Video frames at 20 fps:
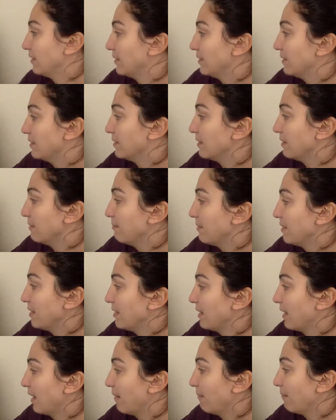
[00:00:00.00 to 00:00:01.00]
Does it
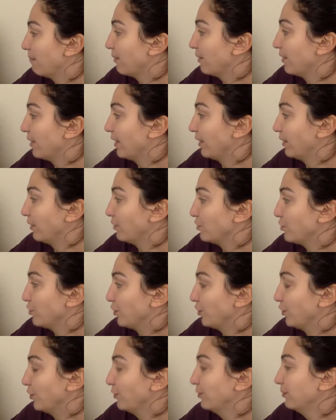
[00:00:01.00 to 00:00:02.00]
mean that I'm putting
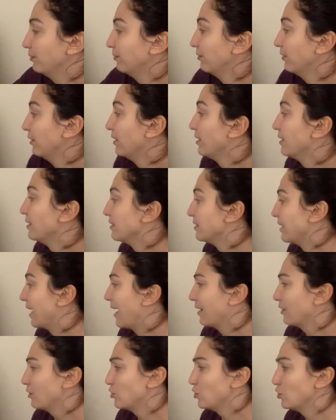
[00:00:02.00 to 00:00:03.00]
2? Is
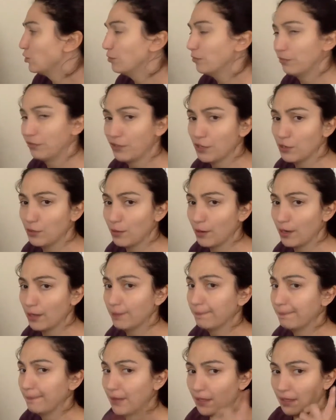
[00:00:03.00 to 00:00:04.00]
that 2 fewer?
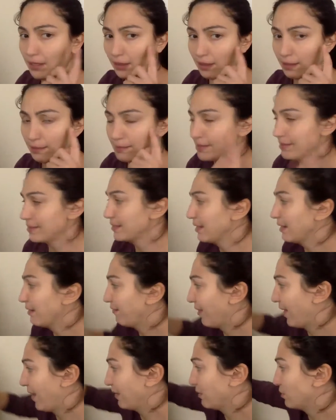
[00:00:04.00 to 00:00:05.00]
Let me see
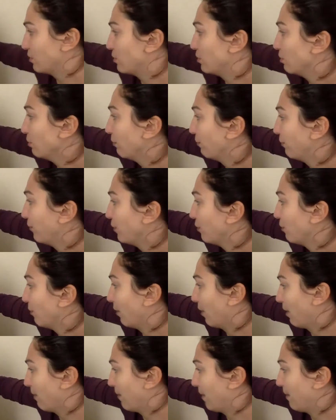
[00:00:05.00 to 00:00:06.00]
if that's 2 fewer.
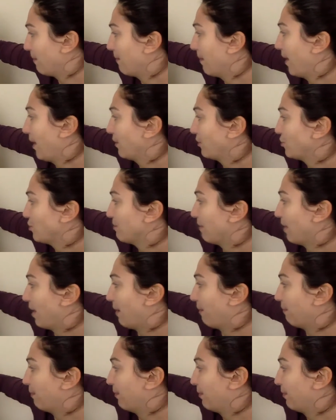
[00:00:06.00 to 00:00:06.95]
I'm going to match them up.